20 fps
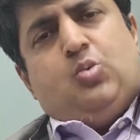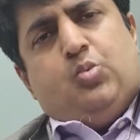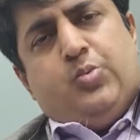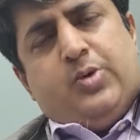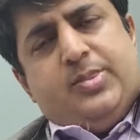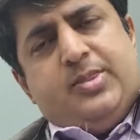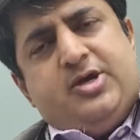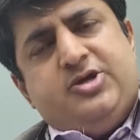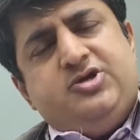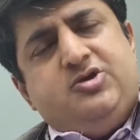
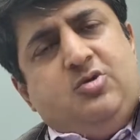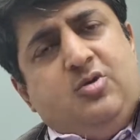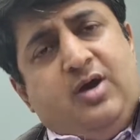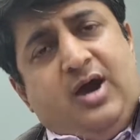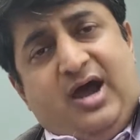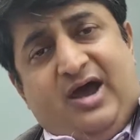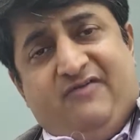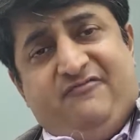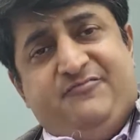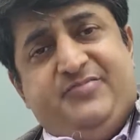whether you
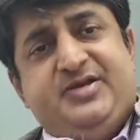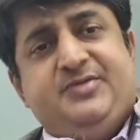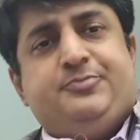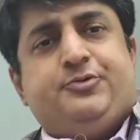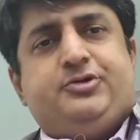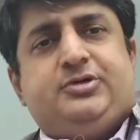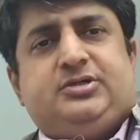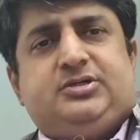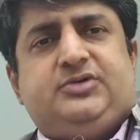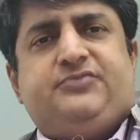have been
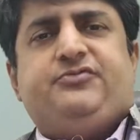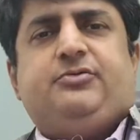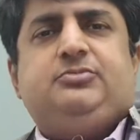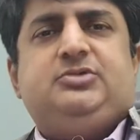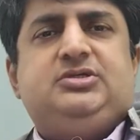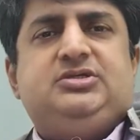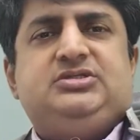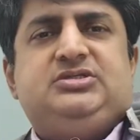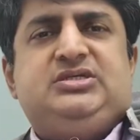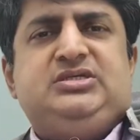protected from
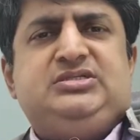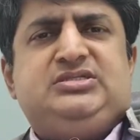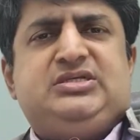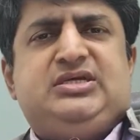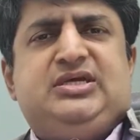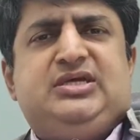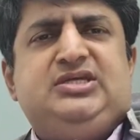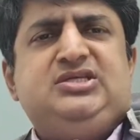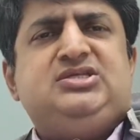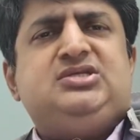the
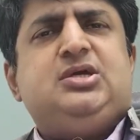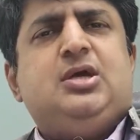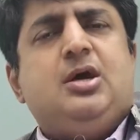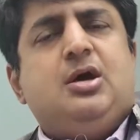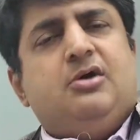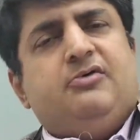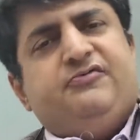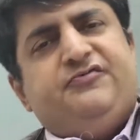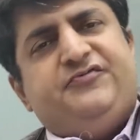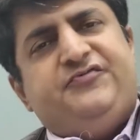disease, is
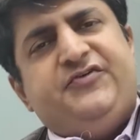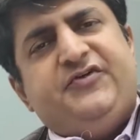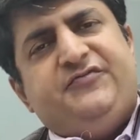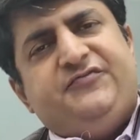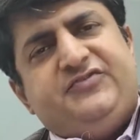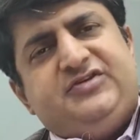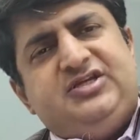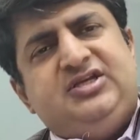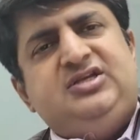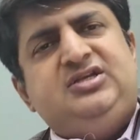
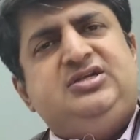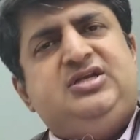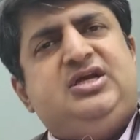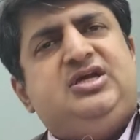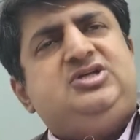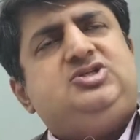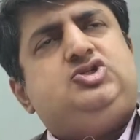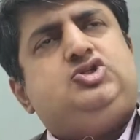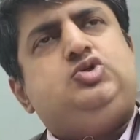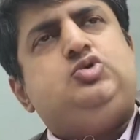15
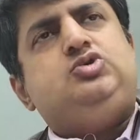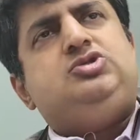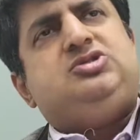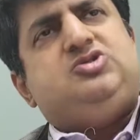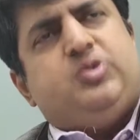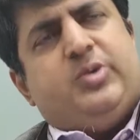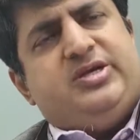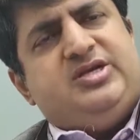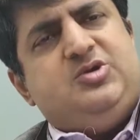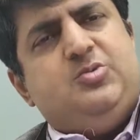days to
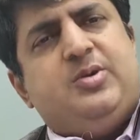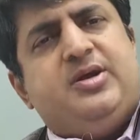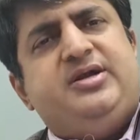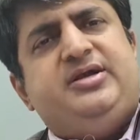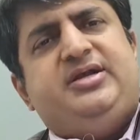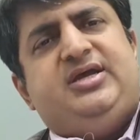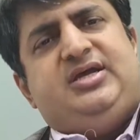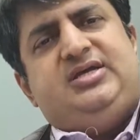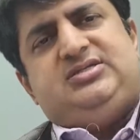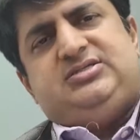
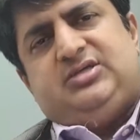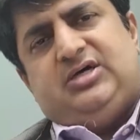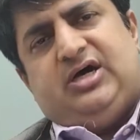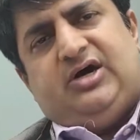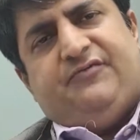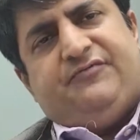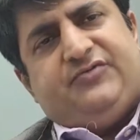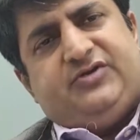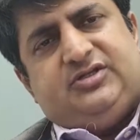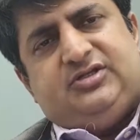21 days
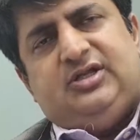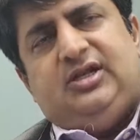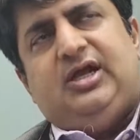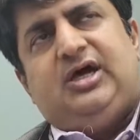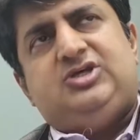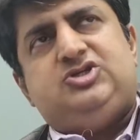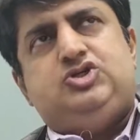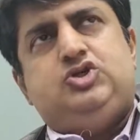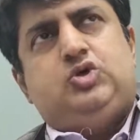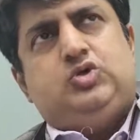after the
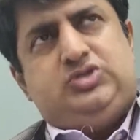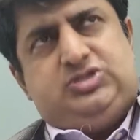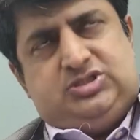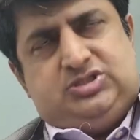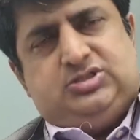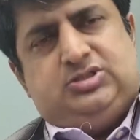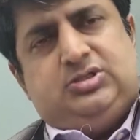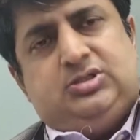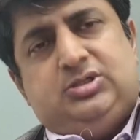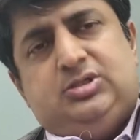last
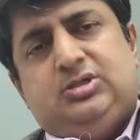dose.